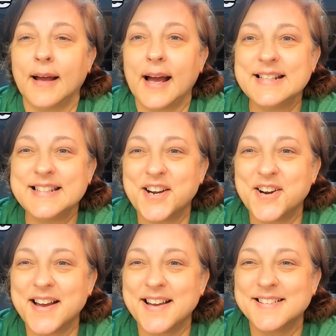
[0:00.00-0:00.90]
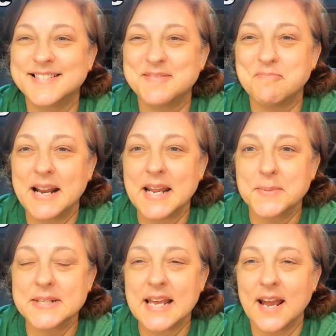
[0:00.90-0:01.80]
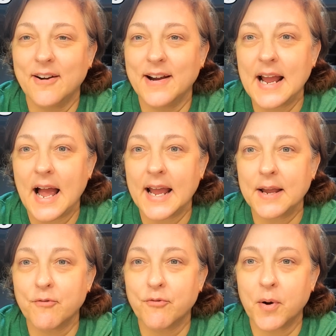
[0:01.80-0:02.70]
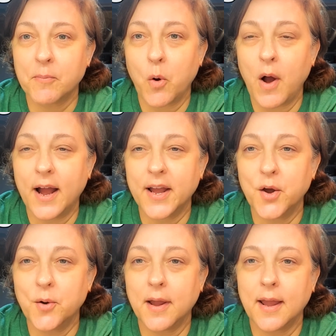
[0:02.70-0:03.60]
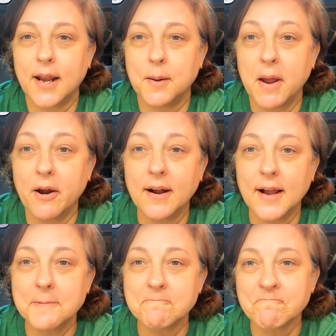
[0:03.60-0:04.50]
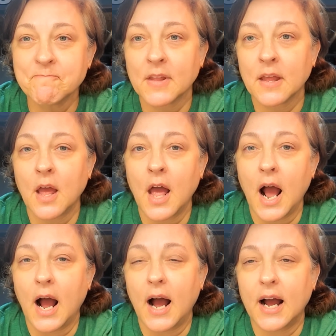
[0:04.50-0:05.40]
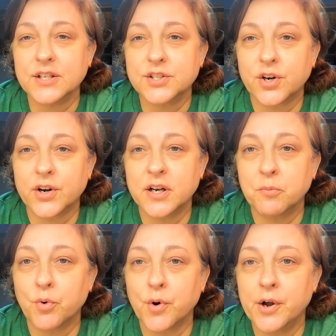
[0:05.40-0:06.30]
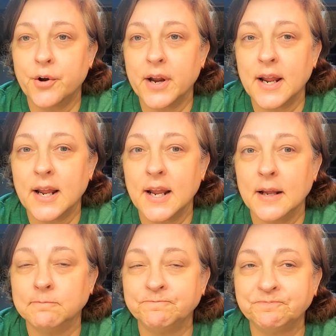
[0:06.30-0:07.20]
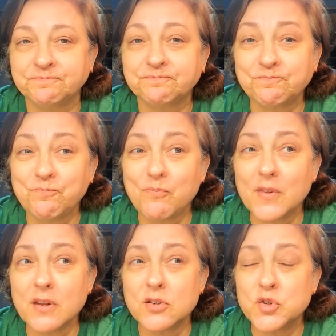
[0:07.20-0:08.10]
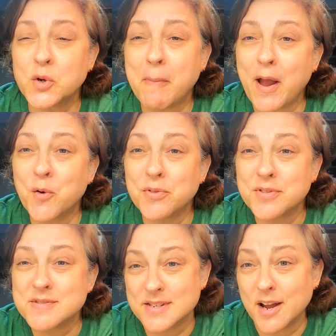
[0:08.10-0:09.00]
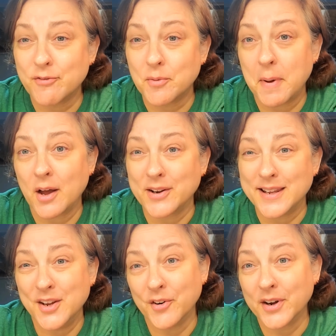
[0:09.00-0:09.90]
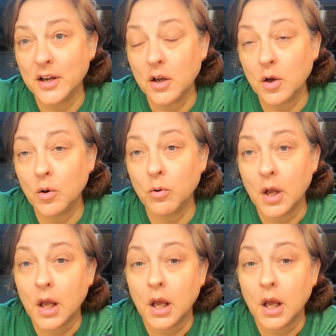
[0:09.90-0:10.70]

Hi, Sarah. My name is Kerrie. I am from Ohio in America. I started embroidery, doing my own stuff about a year ago.